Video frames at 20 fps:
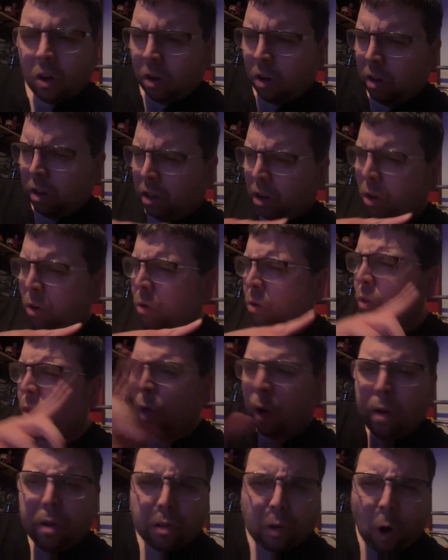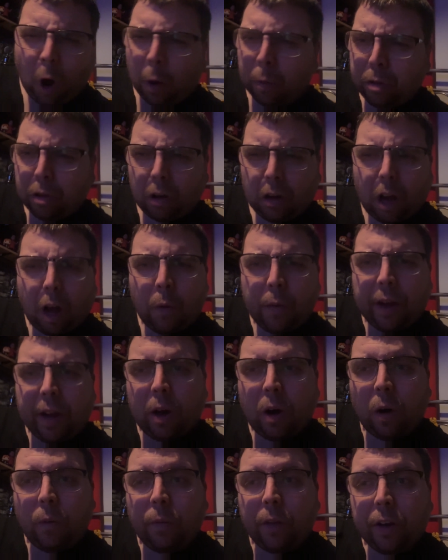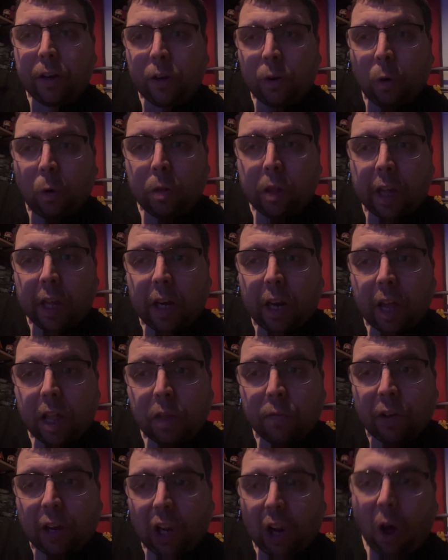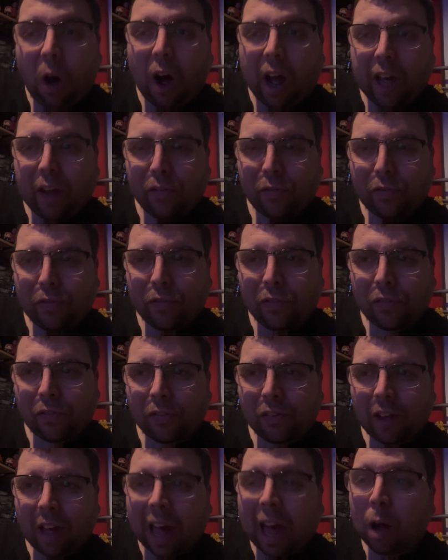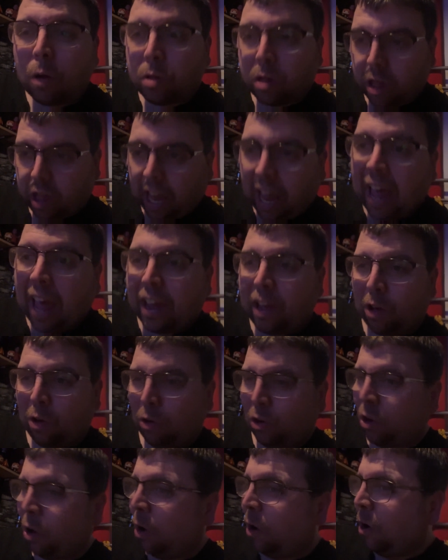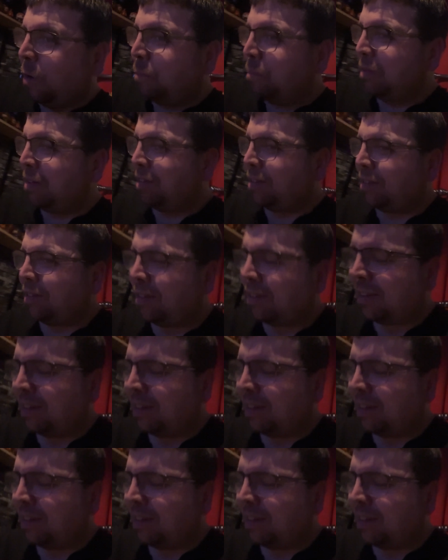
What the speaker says: So all those cops are going on the naughty list for life. How dare you, cops?